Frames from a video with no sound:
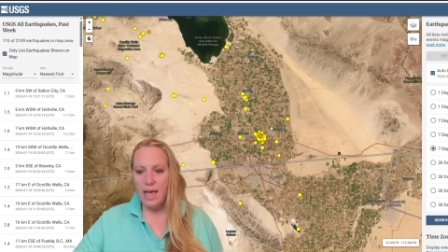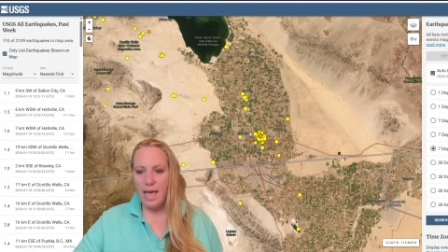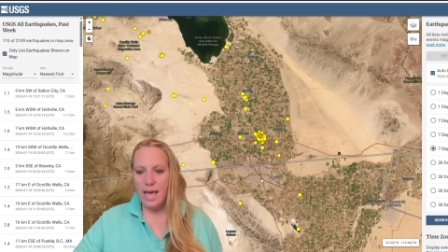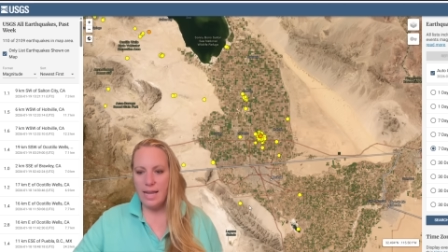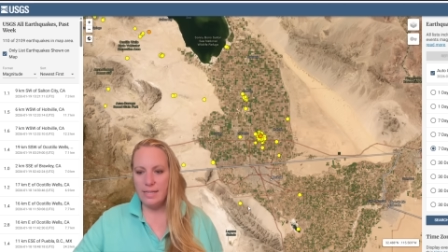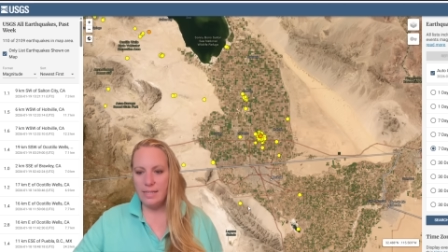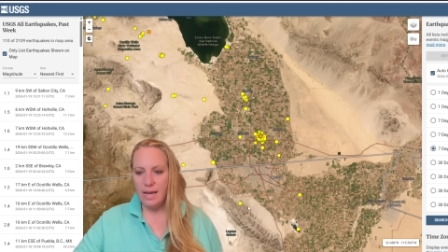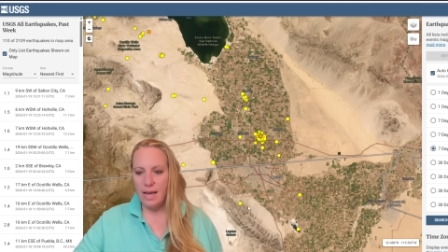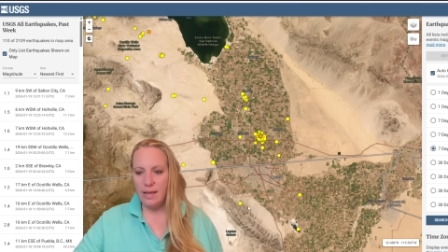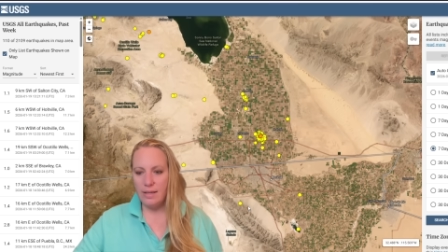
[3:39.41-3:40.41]
And
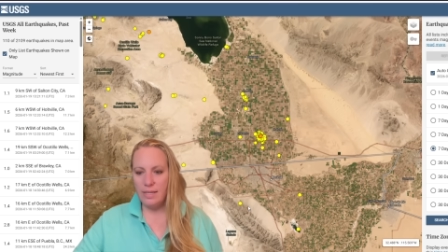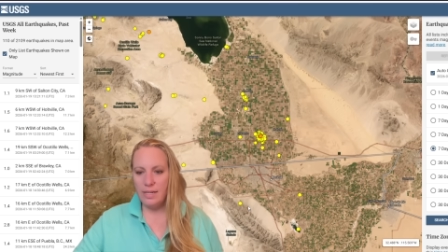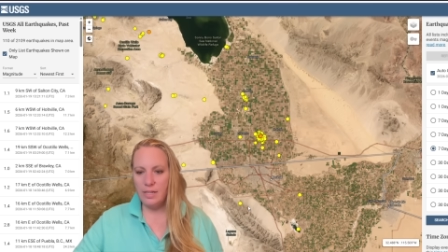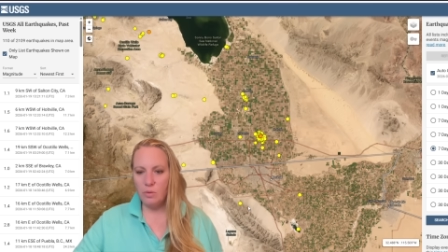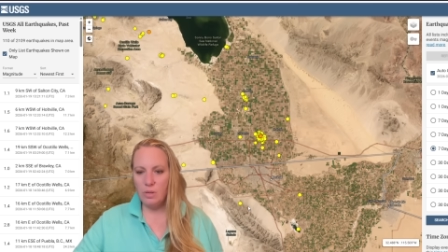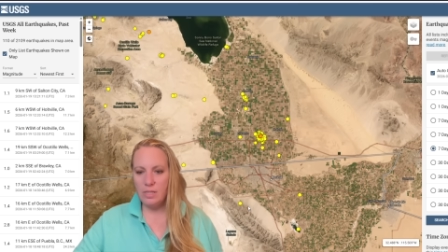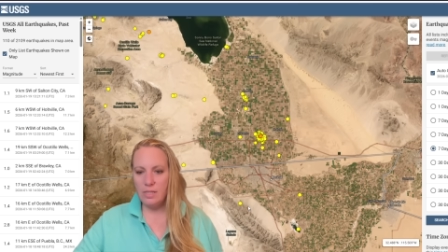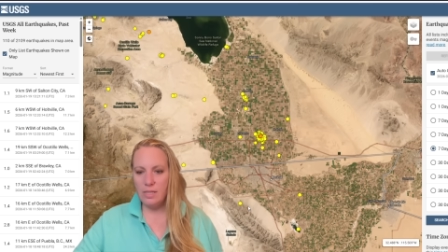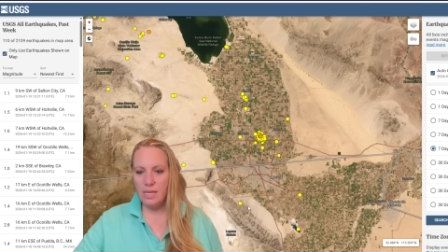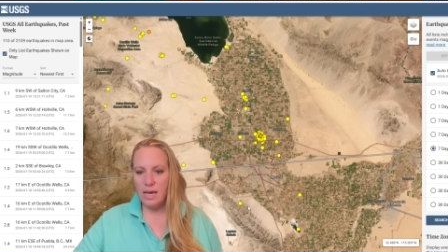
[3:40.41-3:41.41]
uh, here we
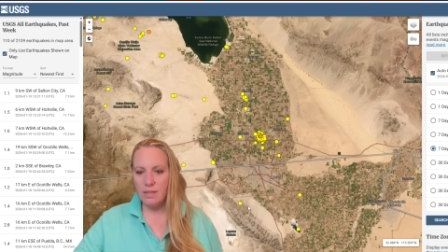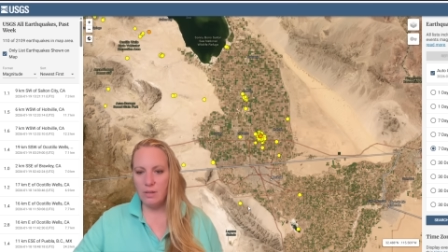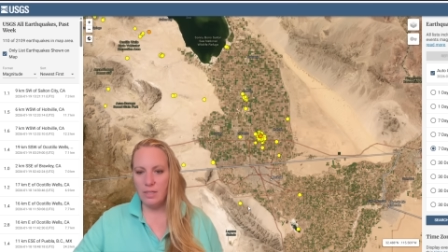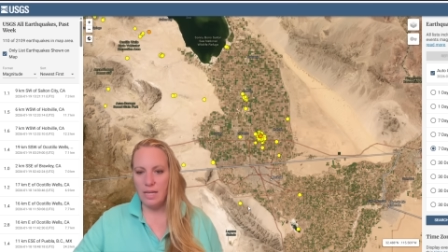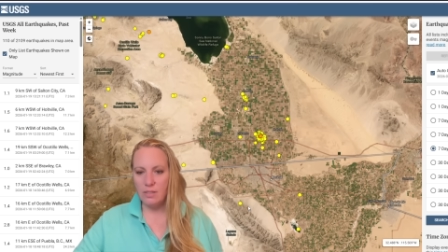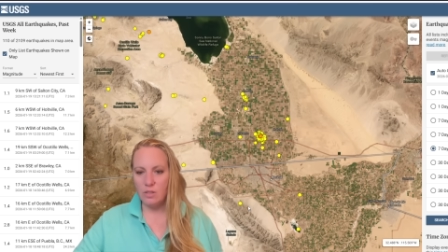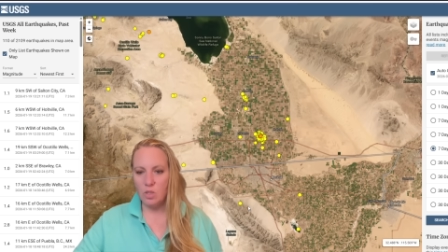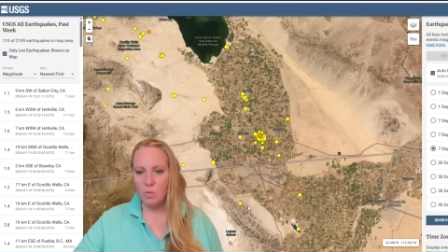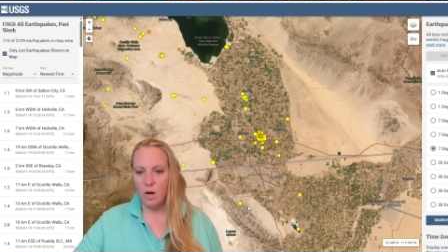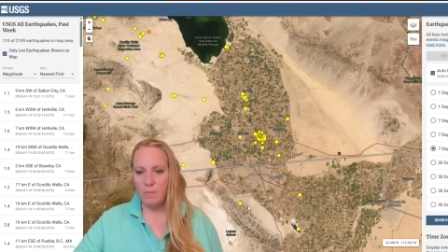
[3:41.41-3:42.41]
see the other cluster
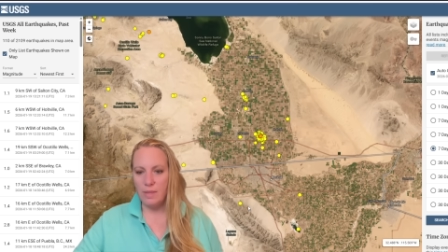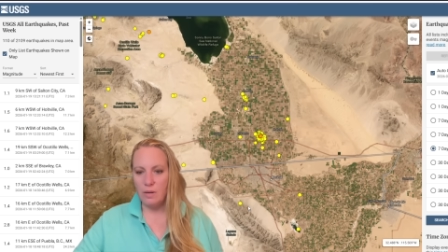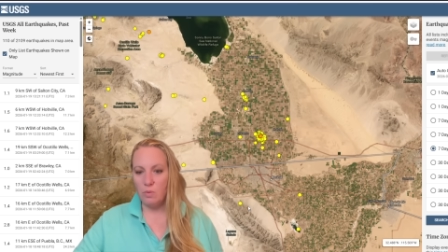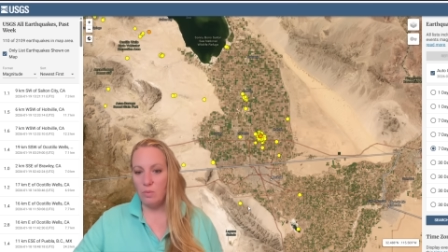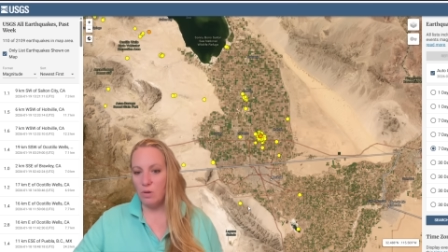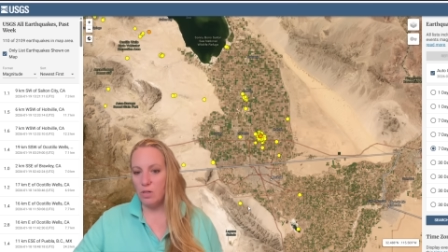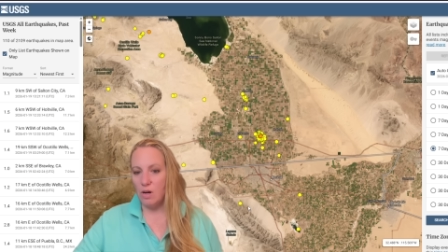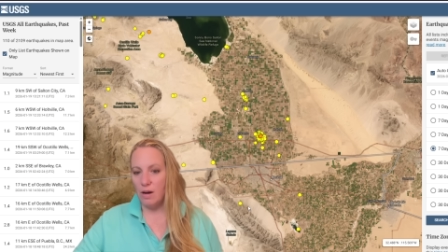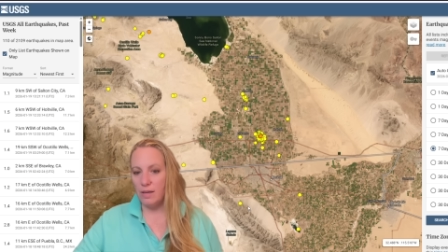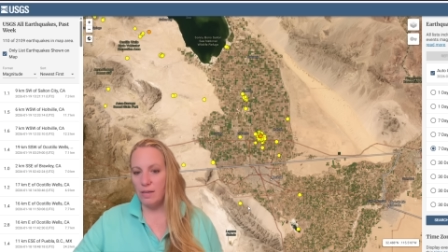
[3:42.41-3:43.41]
swarm that we were
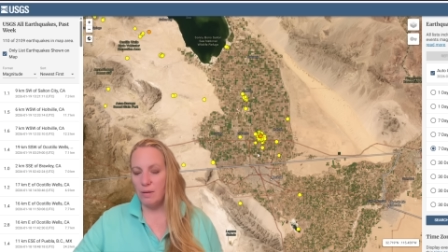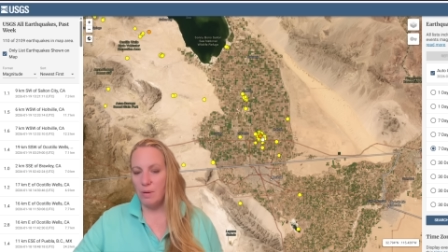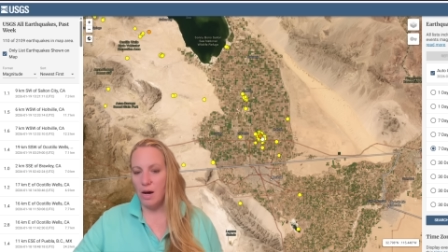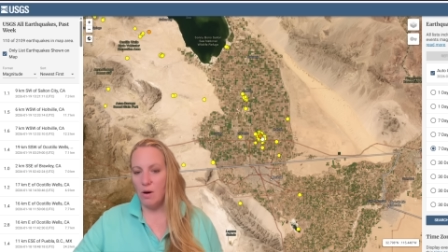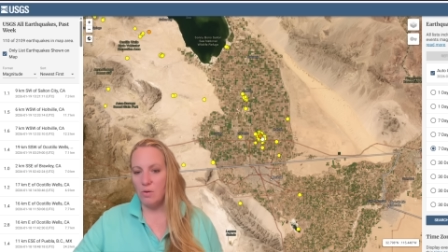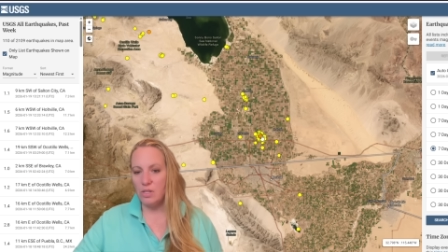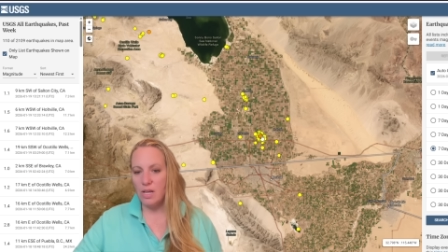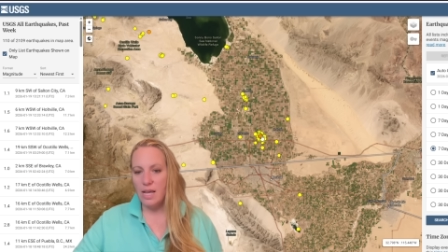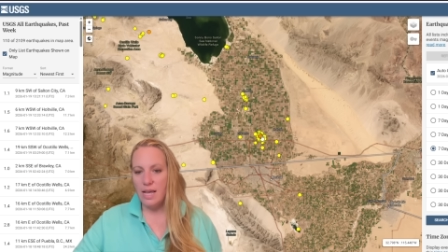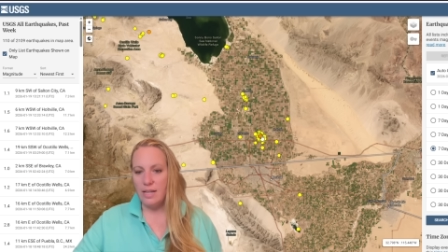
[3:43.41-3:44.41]
talking about
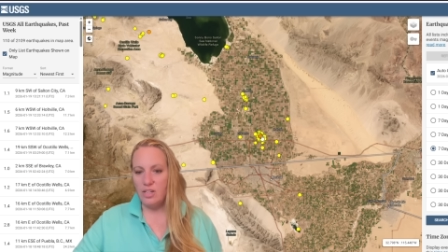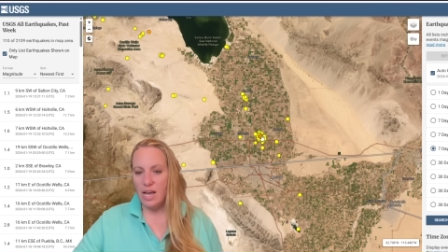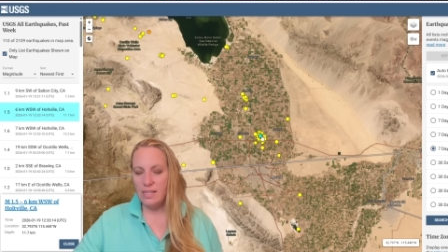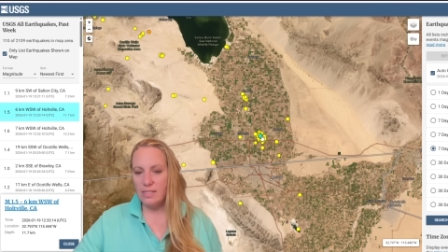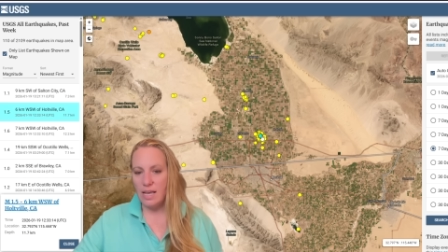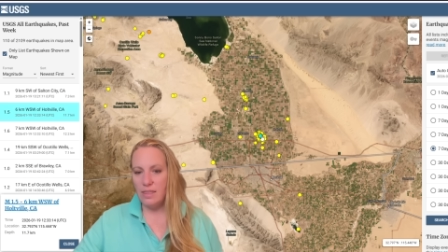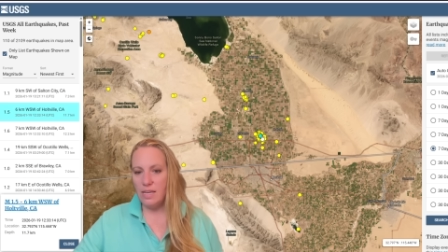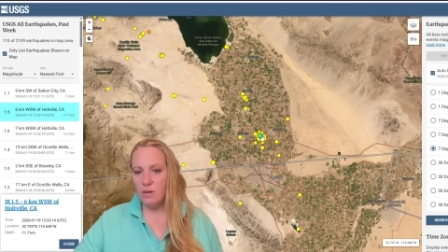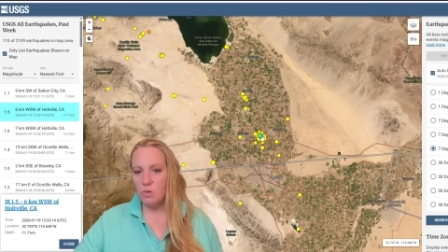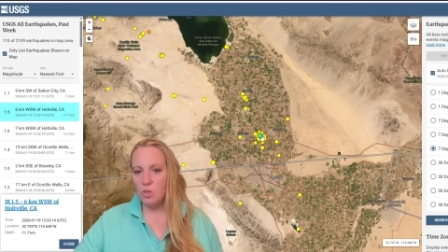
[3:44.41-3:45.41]
just, I
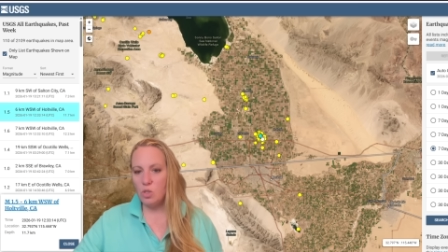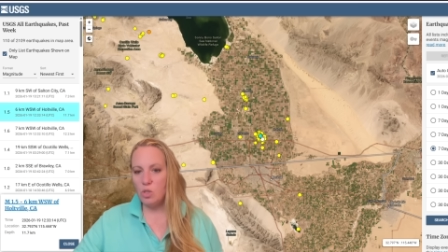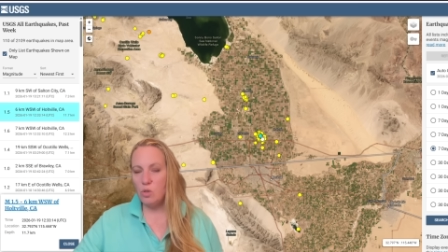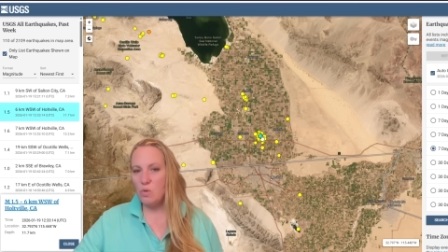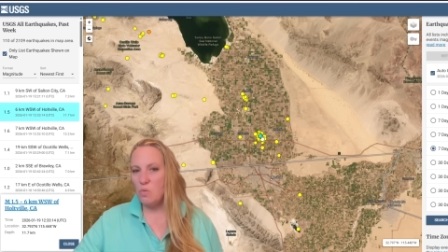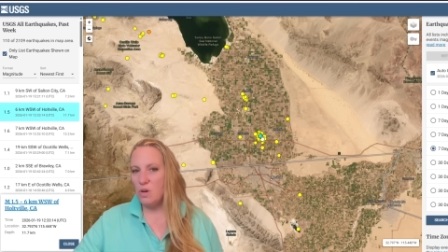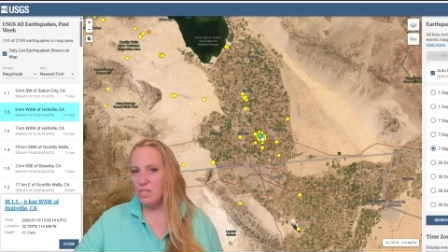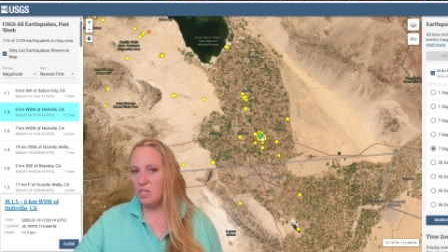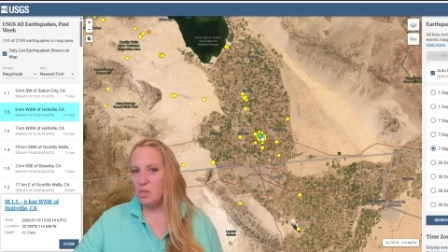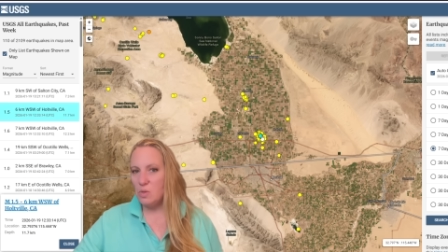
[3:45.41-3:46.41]
think it was two, was
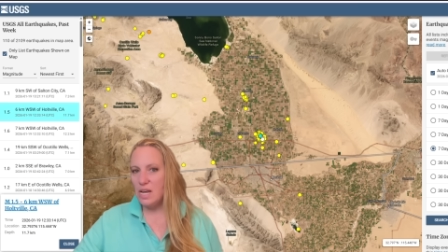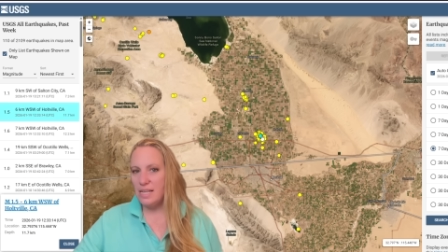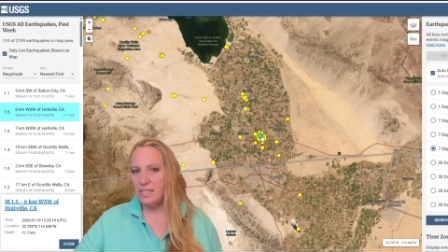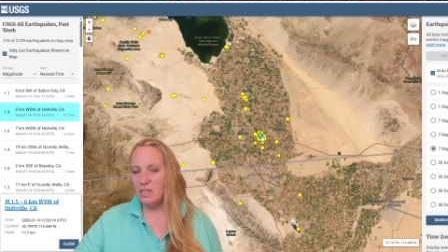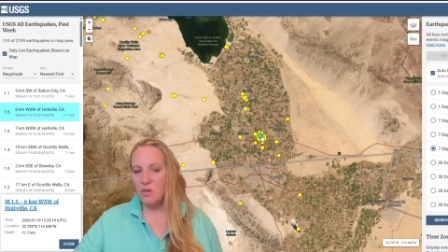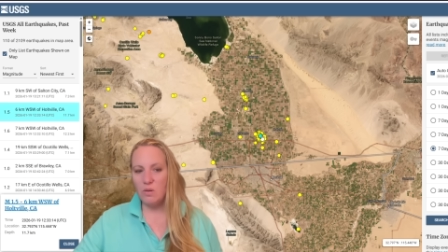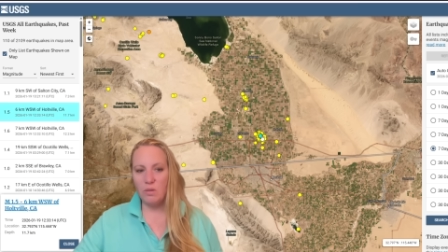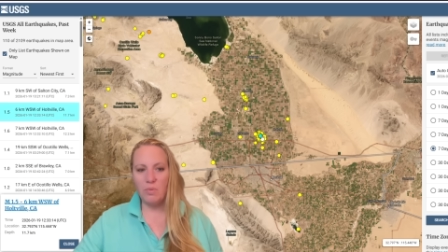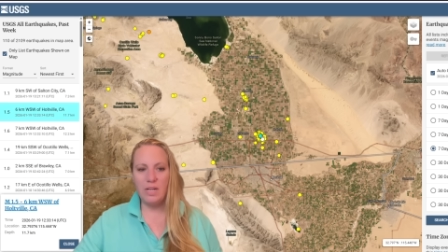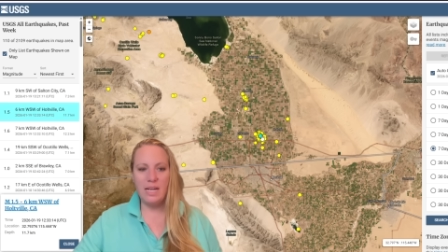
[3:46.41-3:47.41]
it two days ago,
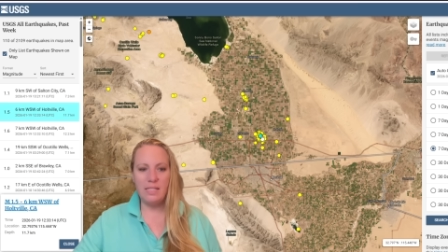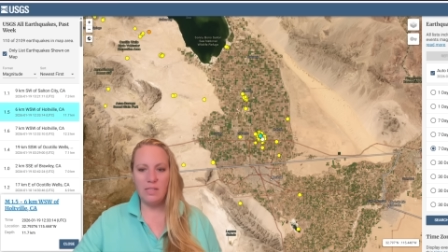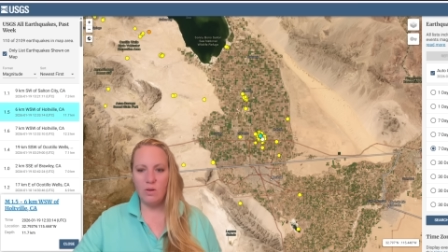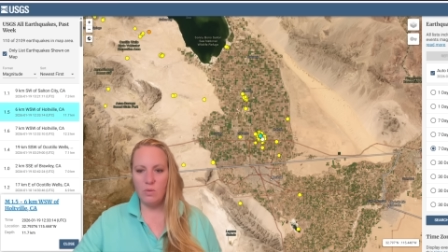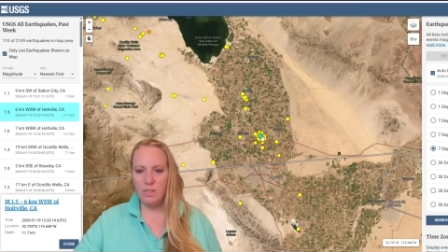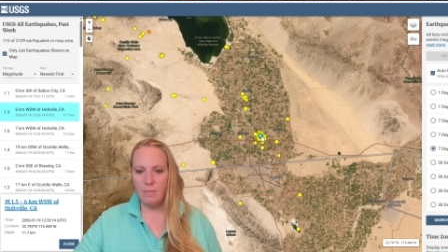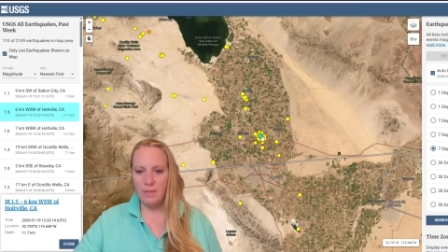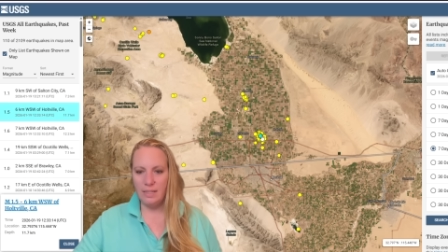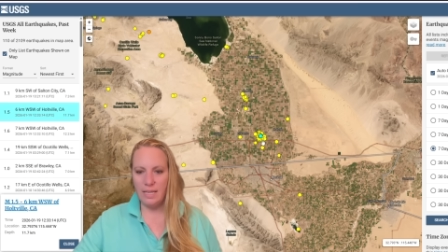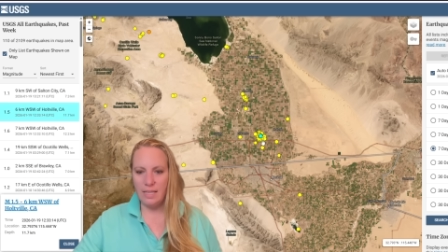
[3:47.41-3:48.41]
three days ago,
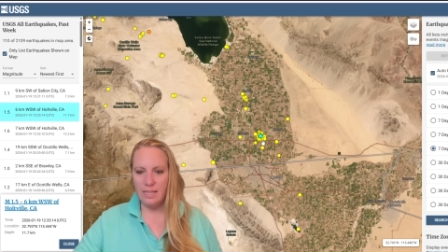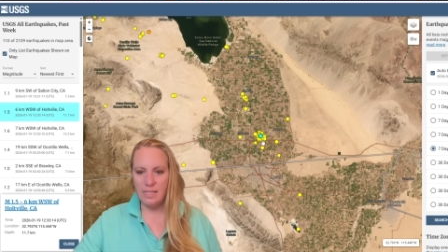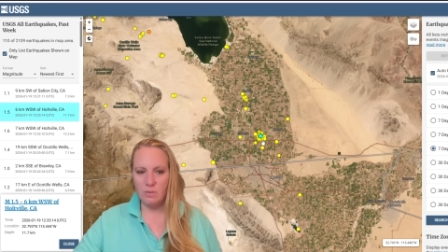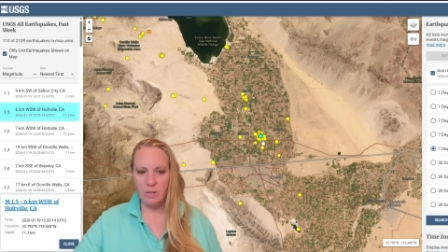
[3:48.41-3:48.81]
something like this.